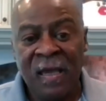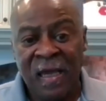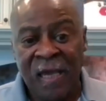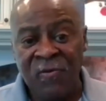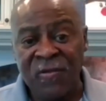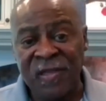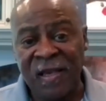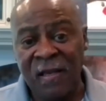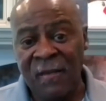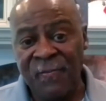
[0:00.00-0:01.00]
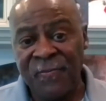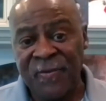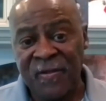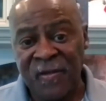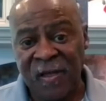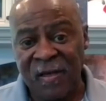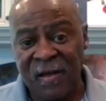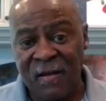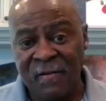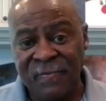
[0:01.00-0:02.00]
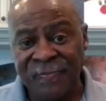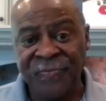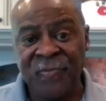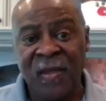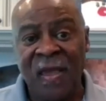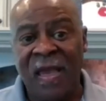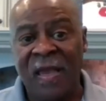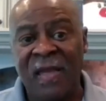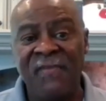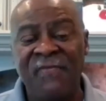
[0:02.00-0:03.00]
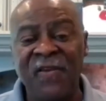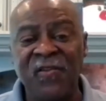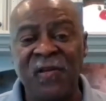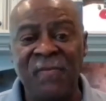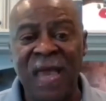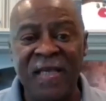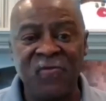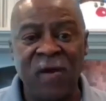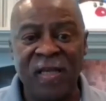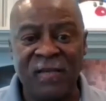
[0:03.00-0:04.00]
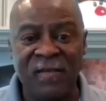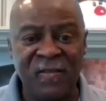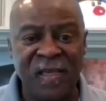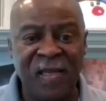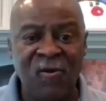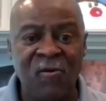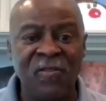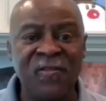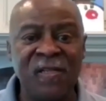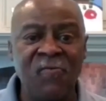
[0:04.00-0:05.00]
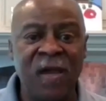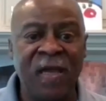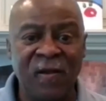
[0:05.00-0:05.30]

he would sail up to Seneca and eventually make his way to the St. Lawrence Seaway.